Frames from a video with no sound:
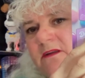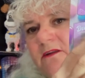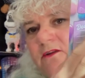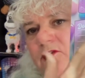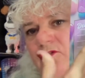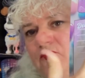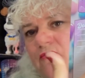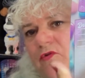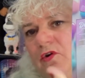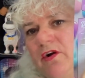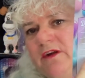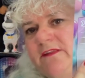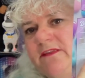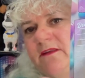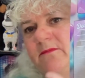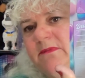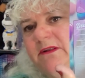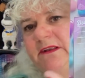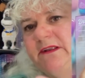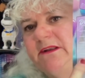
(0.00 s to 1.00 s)
You write
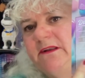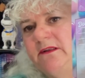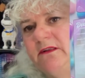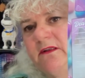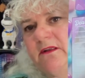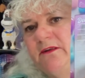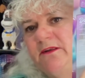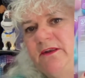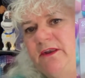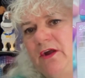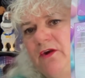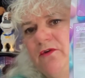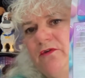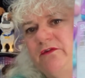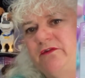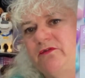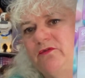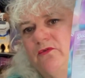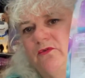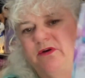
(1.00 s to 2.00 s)
them a little
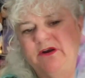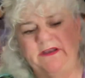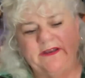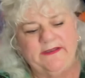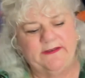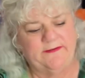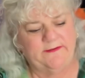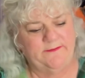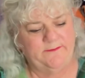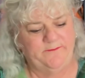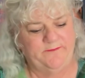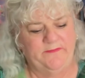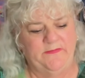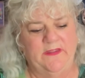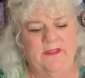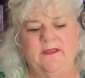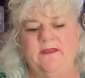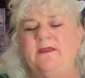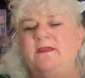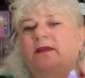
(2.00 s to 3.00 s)
note or a letter,
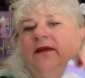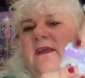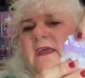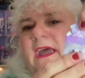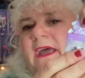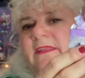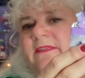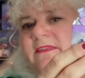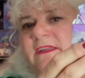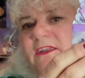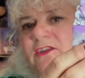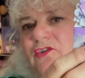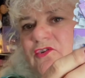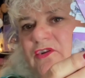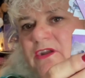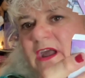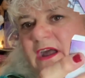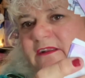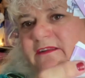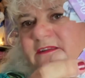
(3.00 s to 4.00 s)
and then you cut